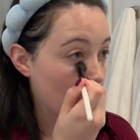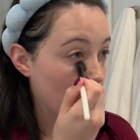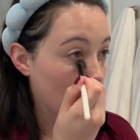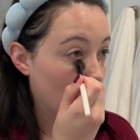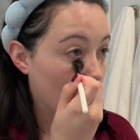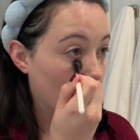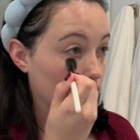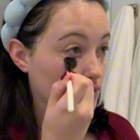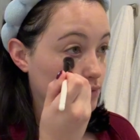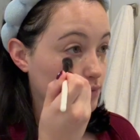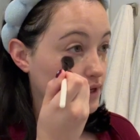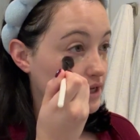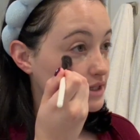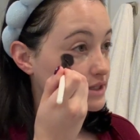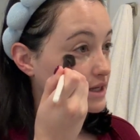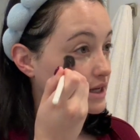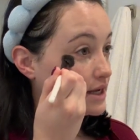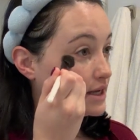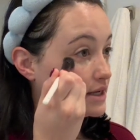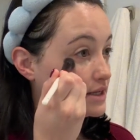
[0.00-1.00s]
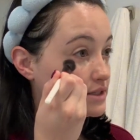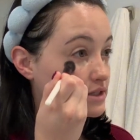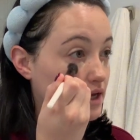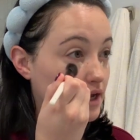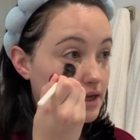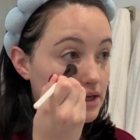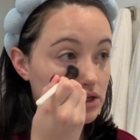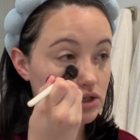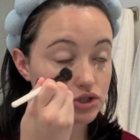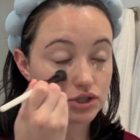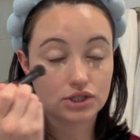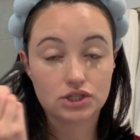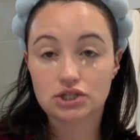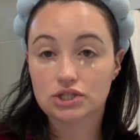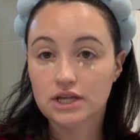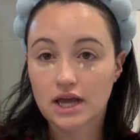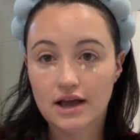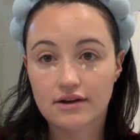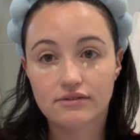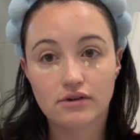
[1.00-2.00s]
On weekdays, I usually just
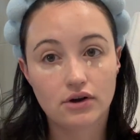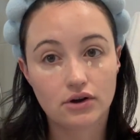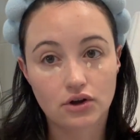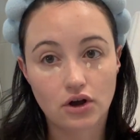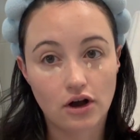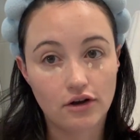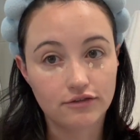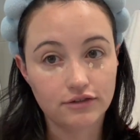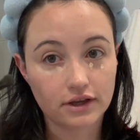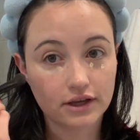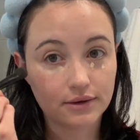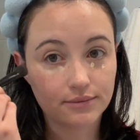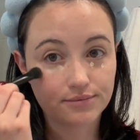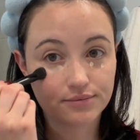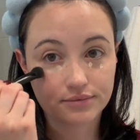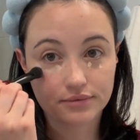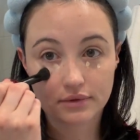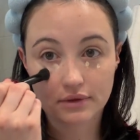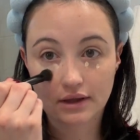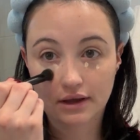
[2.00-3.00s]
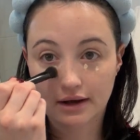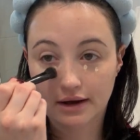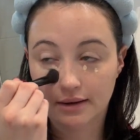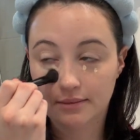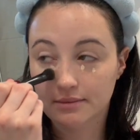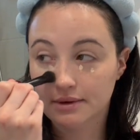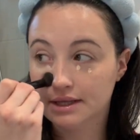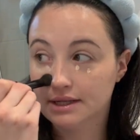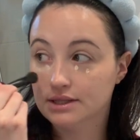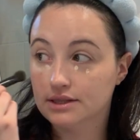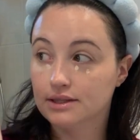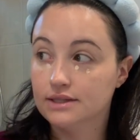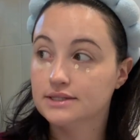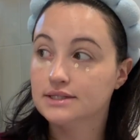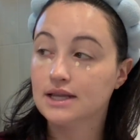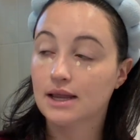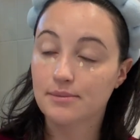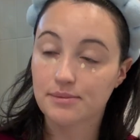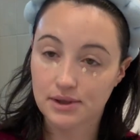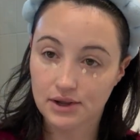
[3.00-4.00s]
have a coffee. And this
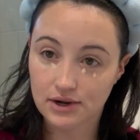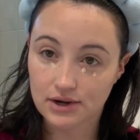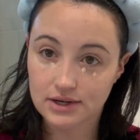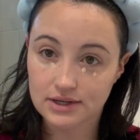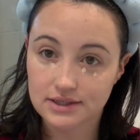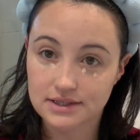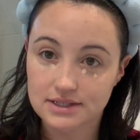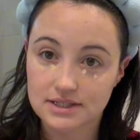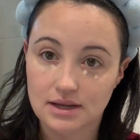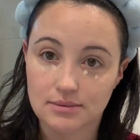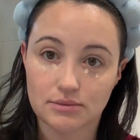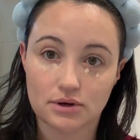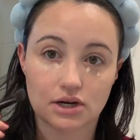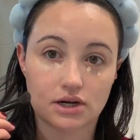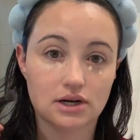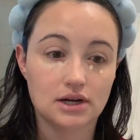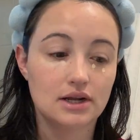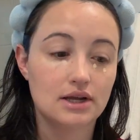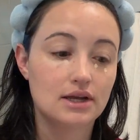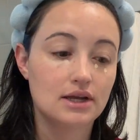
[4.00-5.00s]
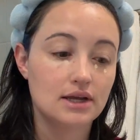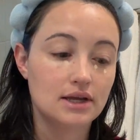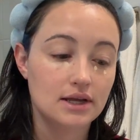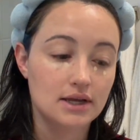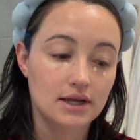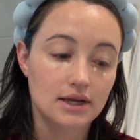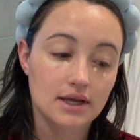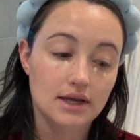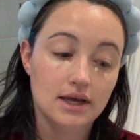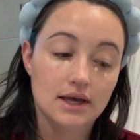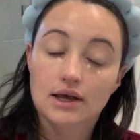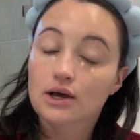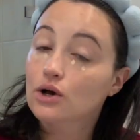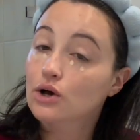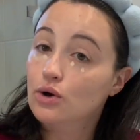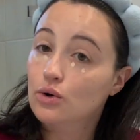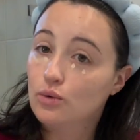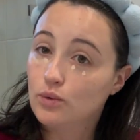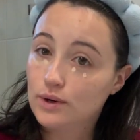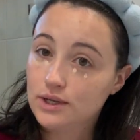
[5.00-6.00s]
time of year in the summer,
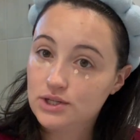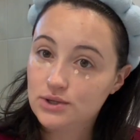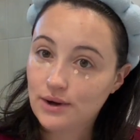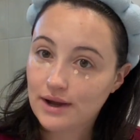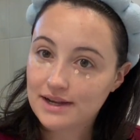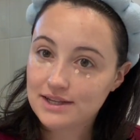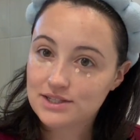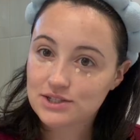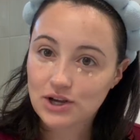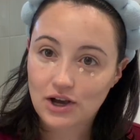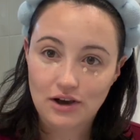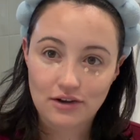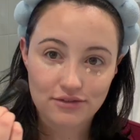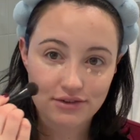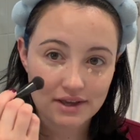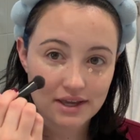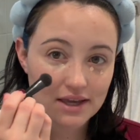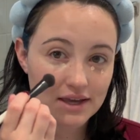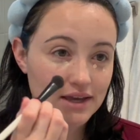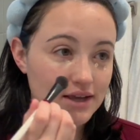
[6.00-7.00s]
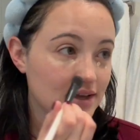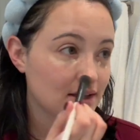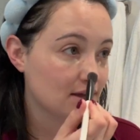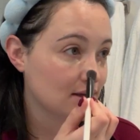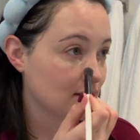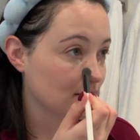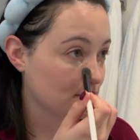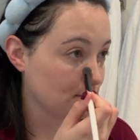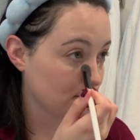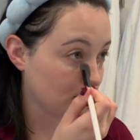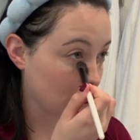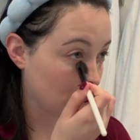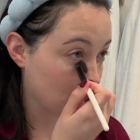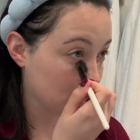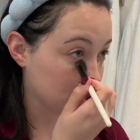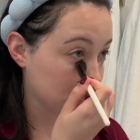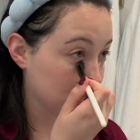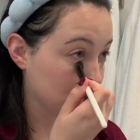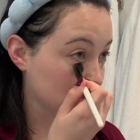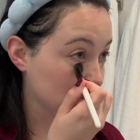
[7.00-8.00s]
we do iced coffee,
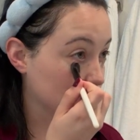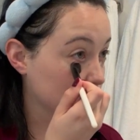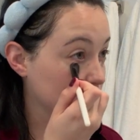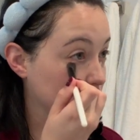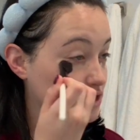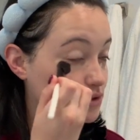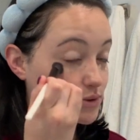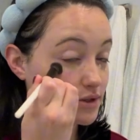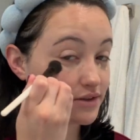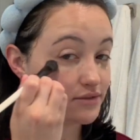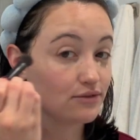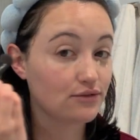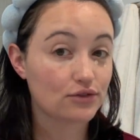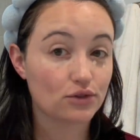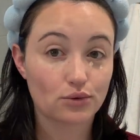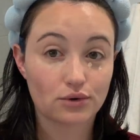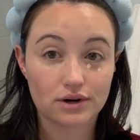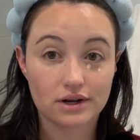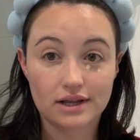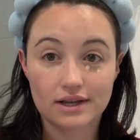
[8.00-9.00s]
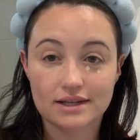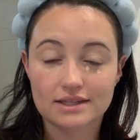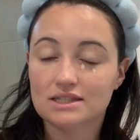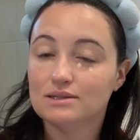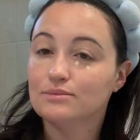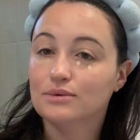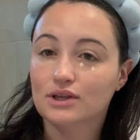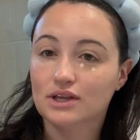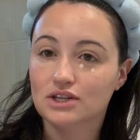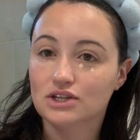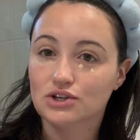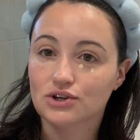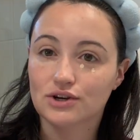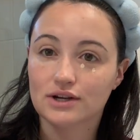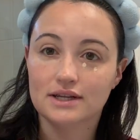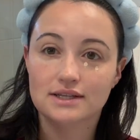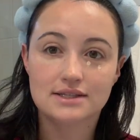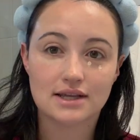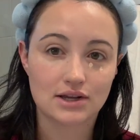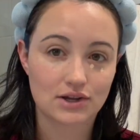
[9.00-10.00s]
especially since we live in Florida and it's a million
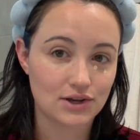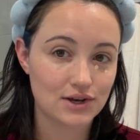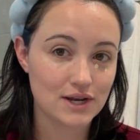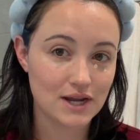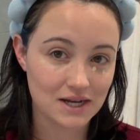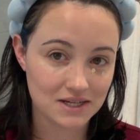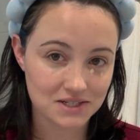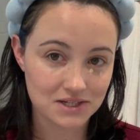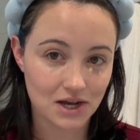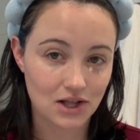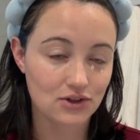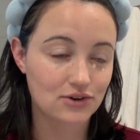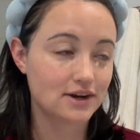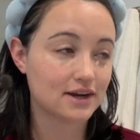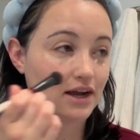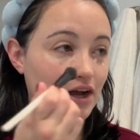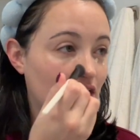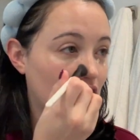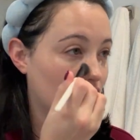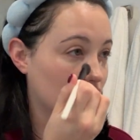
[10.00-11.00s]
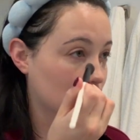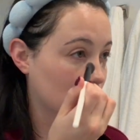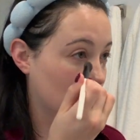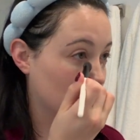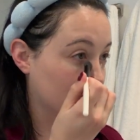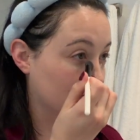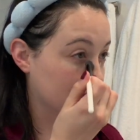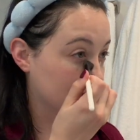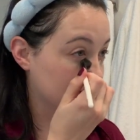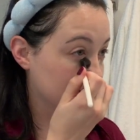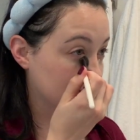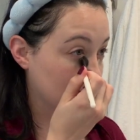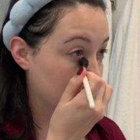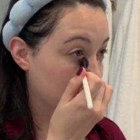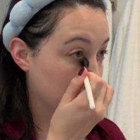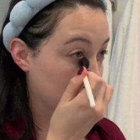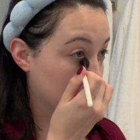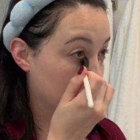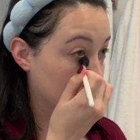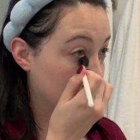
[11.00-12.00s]
degrees. I could not tolerate hot coffee this time
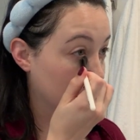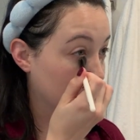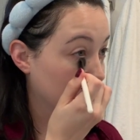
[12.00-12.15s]
of year.